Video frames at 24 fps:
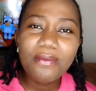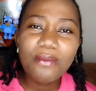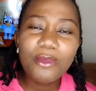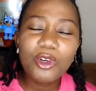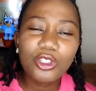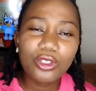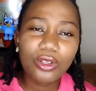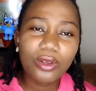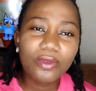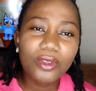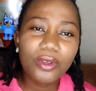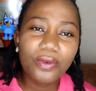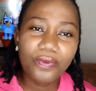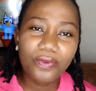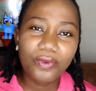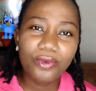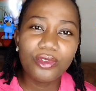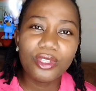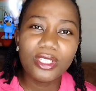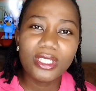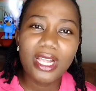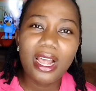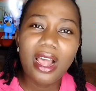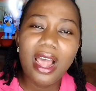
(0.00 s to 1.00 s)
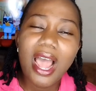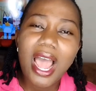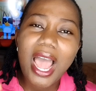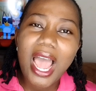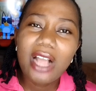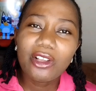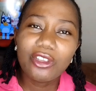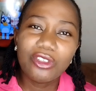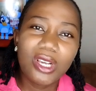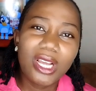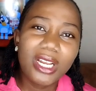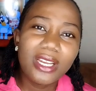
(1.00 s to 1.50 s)
most of the fruits are
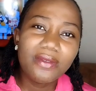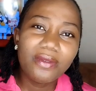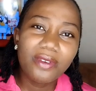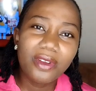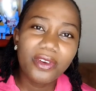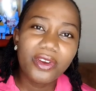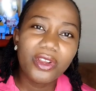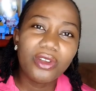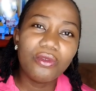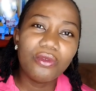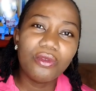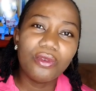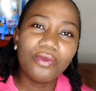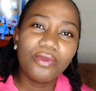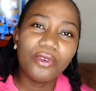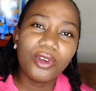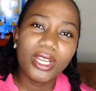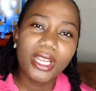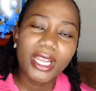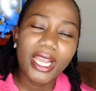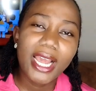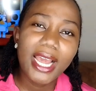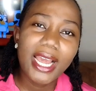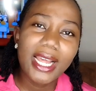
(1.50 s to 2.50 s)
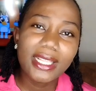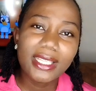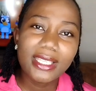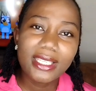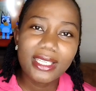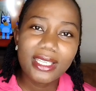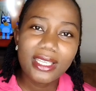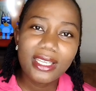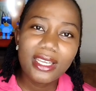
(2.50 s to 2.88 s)
actually very good for the heart.